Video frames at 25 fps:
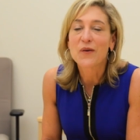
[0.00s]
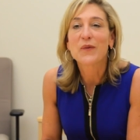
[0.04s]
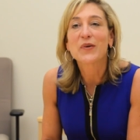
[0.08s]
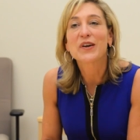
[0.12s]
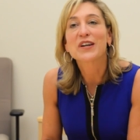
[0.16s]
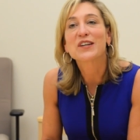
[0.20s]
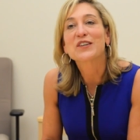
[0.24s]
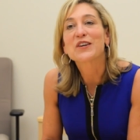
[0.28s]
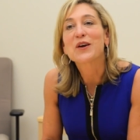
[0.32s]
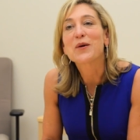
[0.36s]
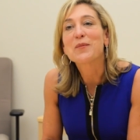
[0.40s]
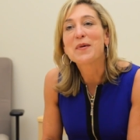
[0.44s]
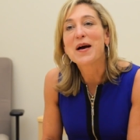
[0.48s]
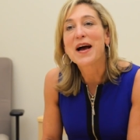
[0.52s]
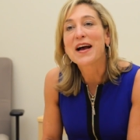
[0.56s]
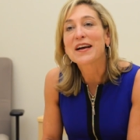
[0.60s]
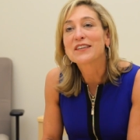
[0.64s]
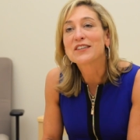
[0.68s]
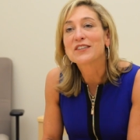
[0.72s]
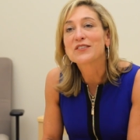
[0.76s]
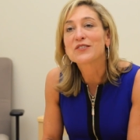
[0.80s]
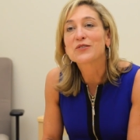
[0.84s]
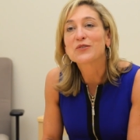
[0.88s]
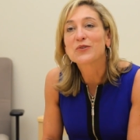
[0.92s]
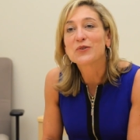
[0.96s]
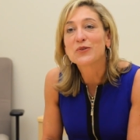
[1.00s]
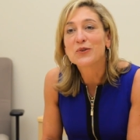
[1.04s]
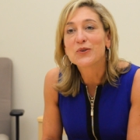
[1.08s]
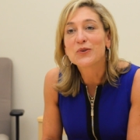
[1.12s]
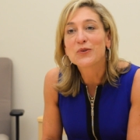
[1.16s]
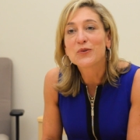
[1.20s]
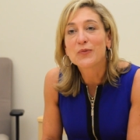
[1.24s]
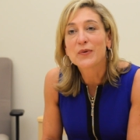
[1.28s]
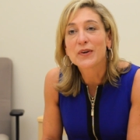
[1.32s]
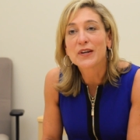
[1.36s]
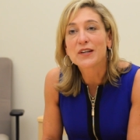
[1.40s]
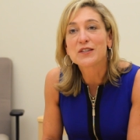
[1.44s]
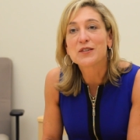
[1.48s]
wanted to go back to
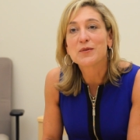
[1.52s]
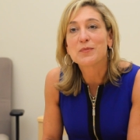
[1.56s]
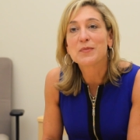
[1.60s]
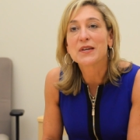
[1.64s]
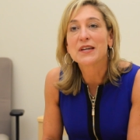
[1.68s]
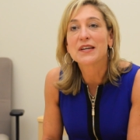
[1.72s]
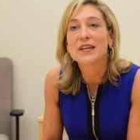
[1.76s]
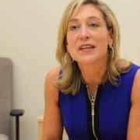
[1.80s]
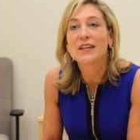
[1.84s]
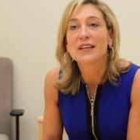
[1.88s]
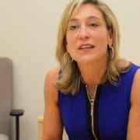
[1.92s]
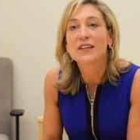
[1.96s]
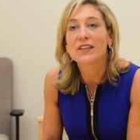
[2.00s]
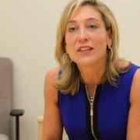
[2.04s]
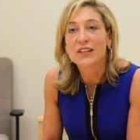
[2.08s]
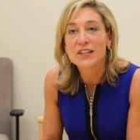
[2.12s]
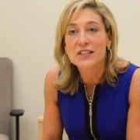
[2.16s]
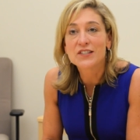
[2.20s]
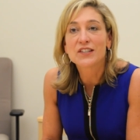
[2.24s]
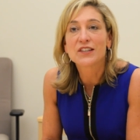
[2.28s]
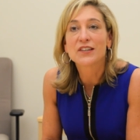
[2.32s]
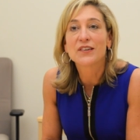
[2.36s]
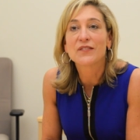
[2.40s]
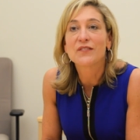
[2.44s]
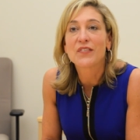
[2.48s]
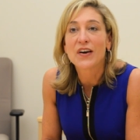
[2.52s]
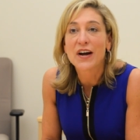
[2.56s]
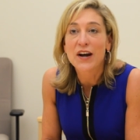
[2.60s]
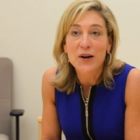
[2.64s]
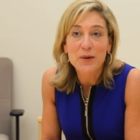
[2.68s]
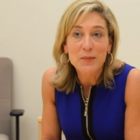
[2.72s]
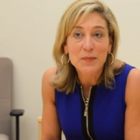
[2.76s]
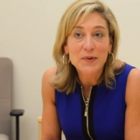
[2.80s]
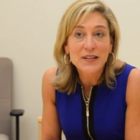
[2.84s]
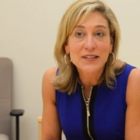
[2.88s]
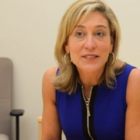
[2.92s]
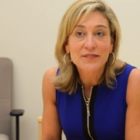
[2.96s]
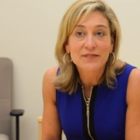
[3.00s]
school, wanted to be in a collegiate
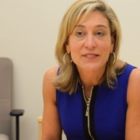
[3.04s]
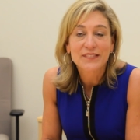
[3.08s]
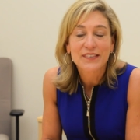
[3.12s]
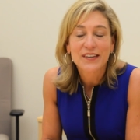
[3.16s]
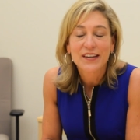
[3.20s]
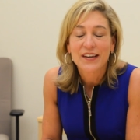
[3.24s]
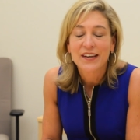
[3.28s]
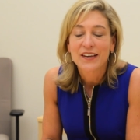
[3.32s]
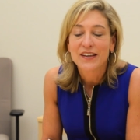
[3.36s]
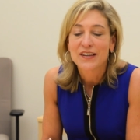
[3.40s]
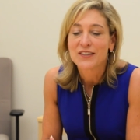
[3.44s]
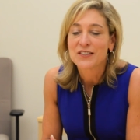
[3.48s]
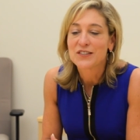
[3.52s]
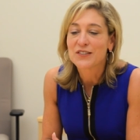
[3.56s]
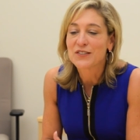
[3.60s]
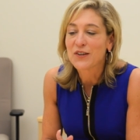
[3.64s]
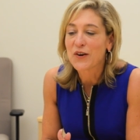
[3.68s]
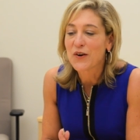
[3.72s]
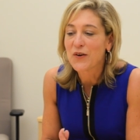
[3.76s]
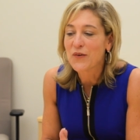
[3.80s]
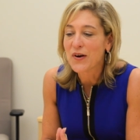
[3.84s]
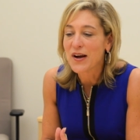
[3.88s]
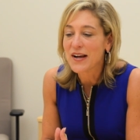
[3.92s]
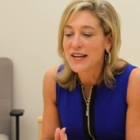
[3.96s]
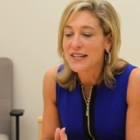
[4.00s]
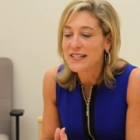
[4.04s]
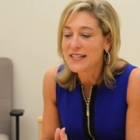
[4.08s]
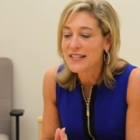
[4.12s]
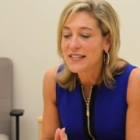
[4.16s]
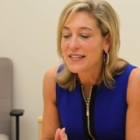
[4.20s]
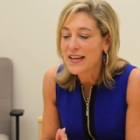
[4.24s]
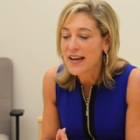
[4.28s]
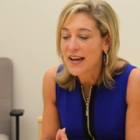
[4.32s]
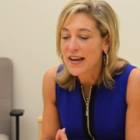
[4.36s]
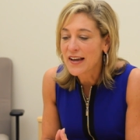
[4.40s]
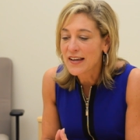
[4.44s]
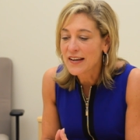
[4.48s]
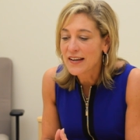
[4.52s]
environment, so I
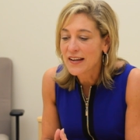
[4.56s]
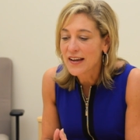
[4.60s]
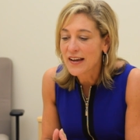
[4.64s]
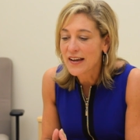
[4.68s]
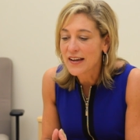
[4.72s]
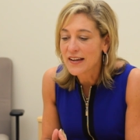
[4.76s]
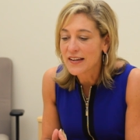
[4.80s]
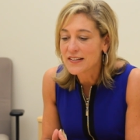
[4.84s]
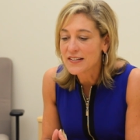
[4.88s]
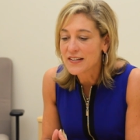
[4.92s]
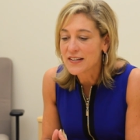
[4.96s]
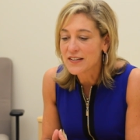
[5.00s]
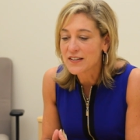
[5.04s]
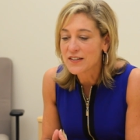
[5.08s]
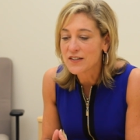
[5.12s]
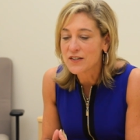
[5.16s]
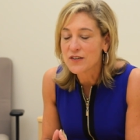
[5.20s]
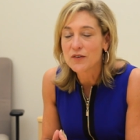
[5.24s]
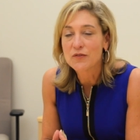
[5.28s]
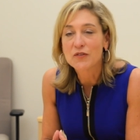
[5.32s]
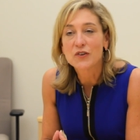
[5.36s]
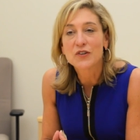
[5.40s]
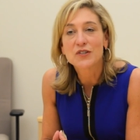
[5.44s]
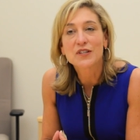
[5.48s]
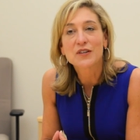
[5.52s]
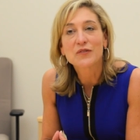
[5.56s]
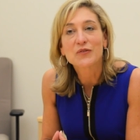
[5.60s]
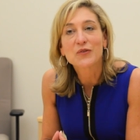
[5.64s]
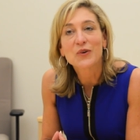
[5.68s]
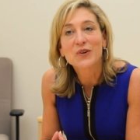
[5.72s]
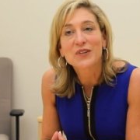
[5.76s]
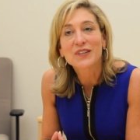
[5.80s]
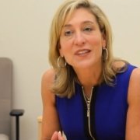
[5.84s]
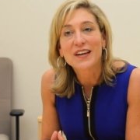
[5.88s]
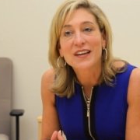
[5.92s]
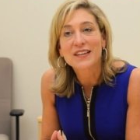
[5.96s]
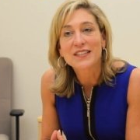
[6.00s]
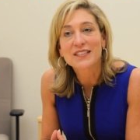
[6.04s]
did that. I attended the University of
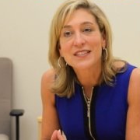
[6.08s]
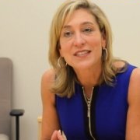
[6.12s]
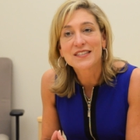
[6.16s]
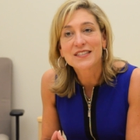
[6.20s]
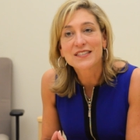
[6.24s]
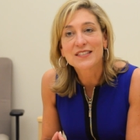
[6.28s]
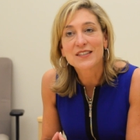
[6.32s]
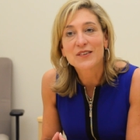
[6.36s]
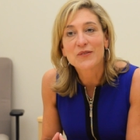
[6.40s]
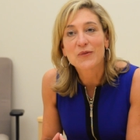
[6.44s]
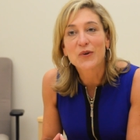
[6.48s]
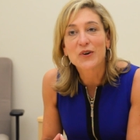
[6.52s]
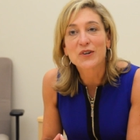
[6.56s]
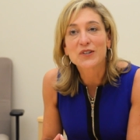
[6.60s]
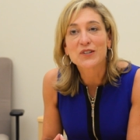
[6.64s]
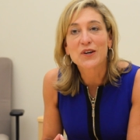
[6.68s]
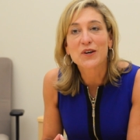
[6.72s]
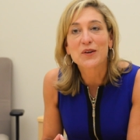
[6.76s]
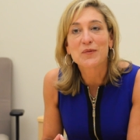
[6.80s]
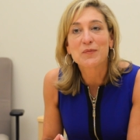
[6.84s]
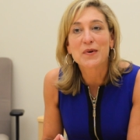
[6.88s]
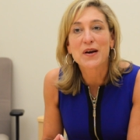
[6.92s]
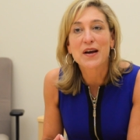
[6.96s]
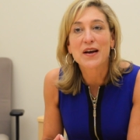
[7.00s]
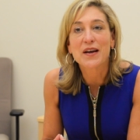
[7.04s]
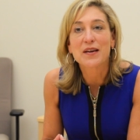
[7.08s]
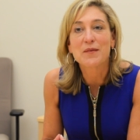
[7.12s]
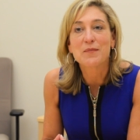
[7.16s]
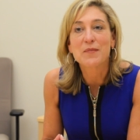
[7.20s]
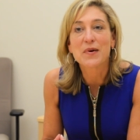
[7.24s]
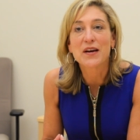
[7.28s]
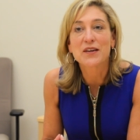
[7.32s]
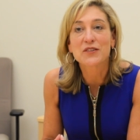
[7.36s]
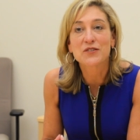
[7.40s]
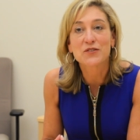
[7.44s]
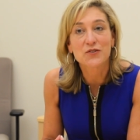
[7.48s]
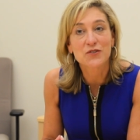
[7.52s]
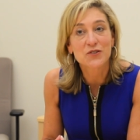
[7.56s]
North Texas and worked on my
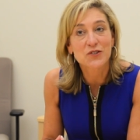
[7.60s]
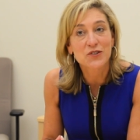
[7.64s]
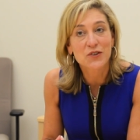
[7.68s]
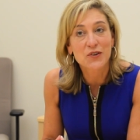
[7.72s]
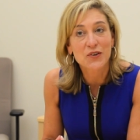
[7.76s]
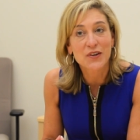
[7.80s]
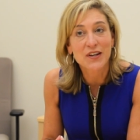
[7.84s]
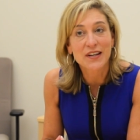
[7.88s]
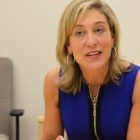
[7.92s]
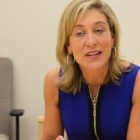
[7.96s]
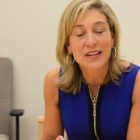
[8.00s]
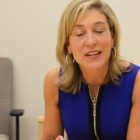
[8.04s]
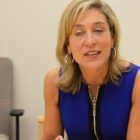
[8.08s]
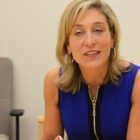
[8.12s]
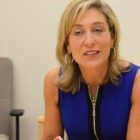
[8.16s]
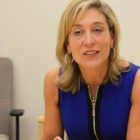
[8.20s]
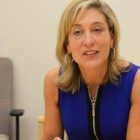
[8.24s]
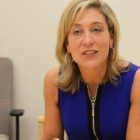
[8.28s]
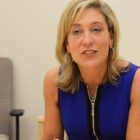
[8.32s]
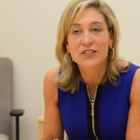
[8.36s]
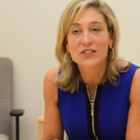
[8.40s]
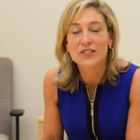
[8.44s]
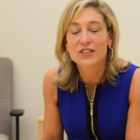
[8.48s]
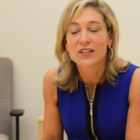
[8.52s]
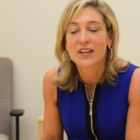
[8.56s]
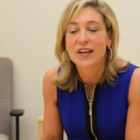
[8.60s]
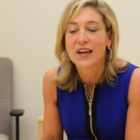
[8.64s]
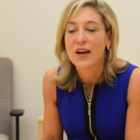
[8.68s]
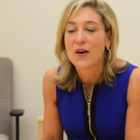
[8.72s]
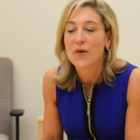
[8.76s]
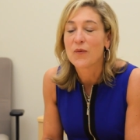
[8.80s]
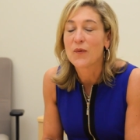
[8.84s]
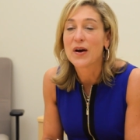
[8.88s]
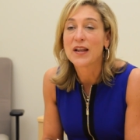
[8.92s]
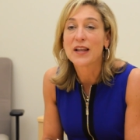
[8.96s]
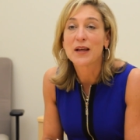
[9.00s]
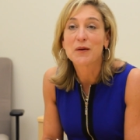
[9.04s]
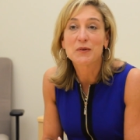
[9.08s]
master's degree in English
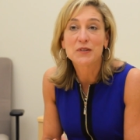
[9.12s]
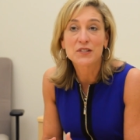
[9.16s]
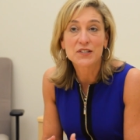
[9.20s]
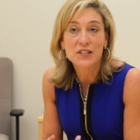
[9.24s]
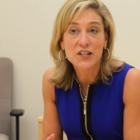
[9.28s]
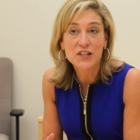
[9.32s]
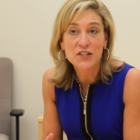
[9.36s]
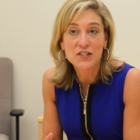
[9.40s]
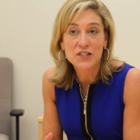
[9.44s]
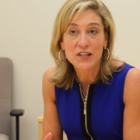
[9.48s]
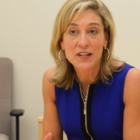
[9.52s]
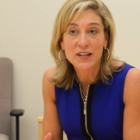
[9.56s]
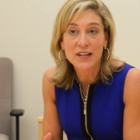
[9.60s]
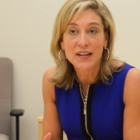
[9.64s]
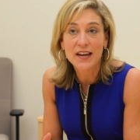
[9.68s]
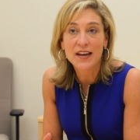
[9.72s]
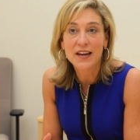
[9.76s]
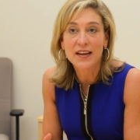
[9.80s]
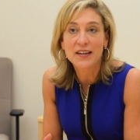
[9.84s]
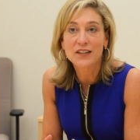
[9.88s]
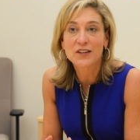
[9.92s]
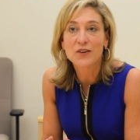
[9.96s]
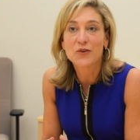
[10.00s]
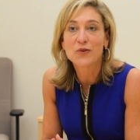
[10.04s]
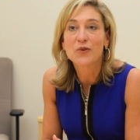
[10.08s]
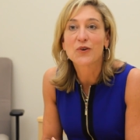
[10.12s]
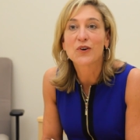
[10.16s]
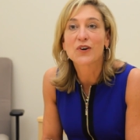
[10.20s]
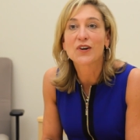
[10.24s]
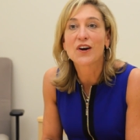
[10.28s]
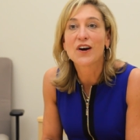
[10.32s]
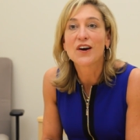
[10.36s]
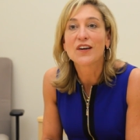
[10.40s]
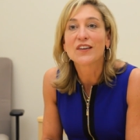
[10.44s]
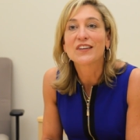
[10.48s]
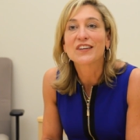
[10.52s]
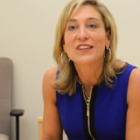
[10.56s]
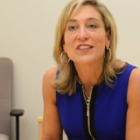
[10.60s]
while I was teaching at Kilgore
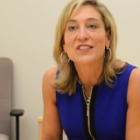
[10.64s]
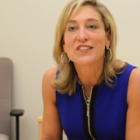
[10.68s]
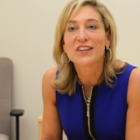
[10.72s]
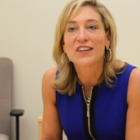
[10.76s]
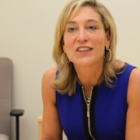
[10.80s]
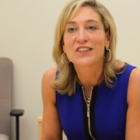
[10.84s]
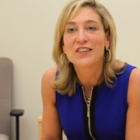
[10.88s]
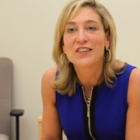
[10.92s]
College. I